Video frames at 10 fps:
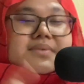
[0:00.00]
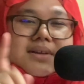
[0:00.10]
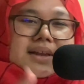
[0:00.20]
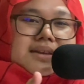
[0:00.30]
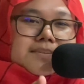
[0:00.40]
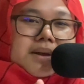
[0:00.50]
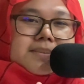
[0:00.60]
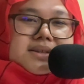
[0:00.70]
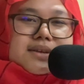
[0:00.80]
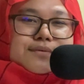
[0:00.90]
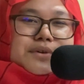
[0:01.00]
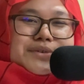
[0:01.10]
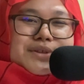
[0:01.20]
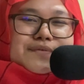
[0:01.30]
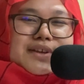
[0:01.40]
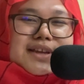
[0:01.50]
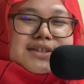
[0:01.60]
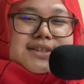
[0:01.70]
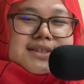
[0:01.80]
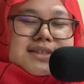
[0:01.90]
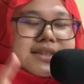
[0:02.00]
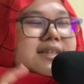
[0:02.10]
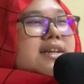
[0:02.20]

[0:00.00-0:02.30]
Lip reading: click the bell button for notifications,